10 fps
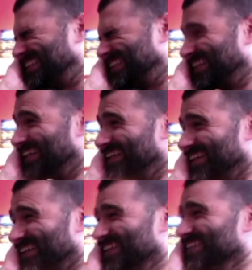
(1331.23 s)
where is it? I
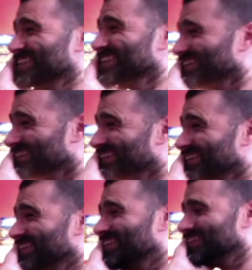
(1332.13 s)
went, it's better there.
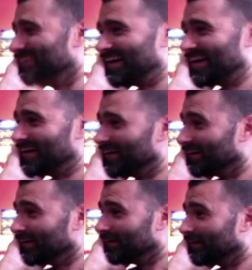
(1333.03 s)
So you've lost it? I
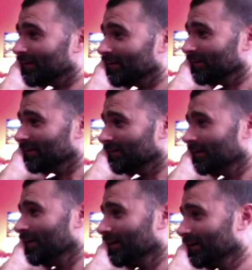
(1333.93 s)
said, no, I don't know exactly where it is.